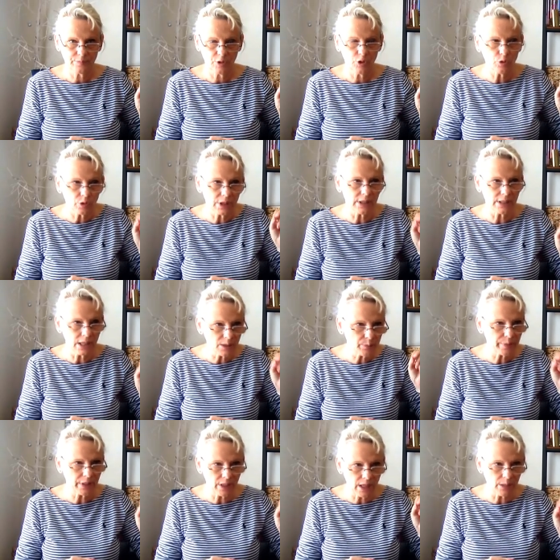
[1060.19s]
You cannot
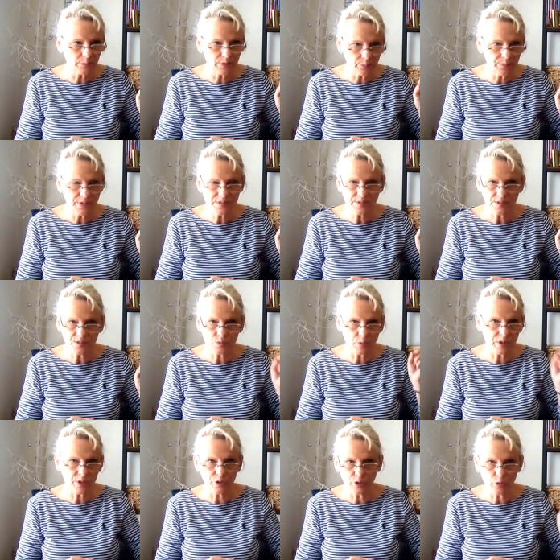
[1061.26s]
pick up the pieces
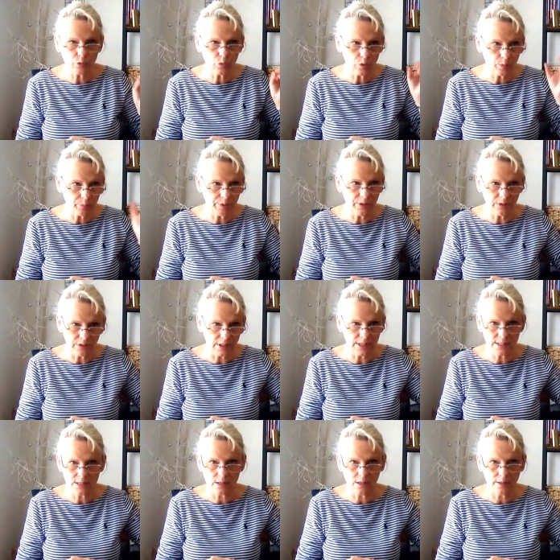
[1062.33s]
where you've been
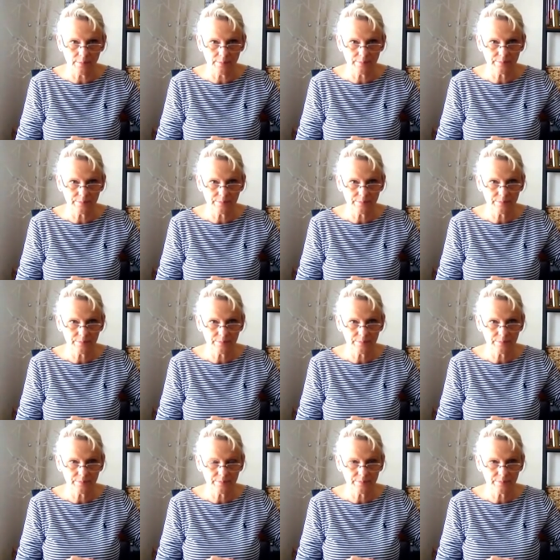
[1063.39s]
last time.
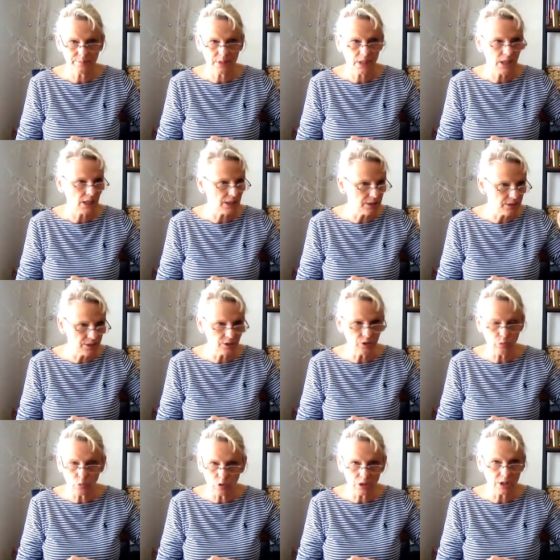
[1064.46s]
It
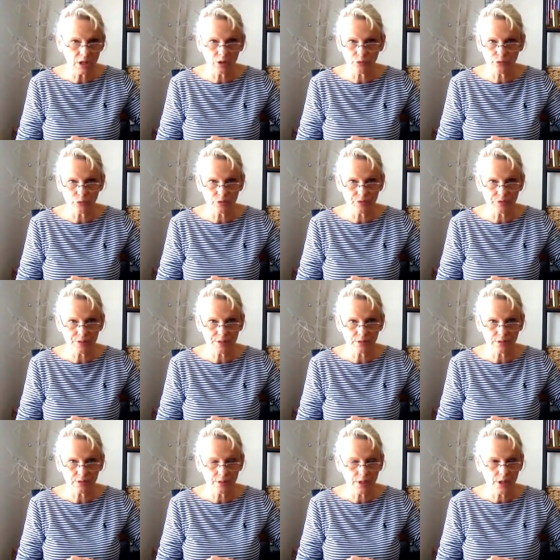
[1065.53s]
didn't work out for a reason.
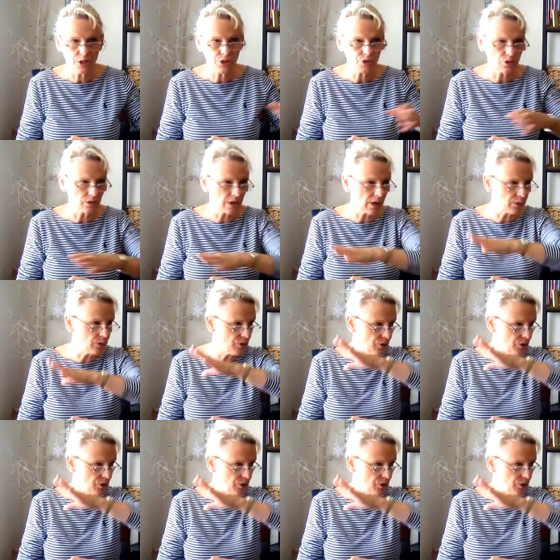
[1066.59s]
So now you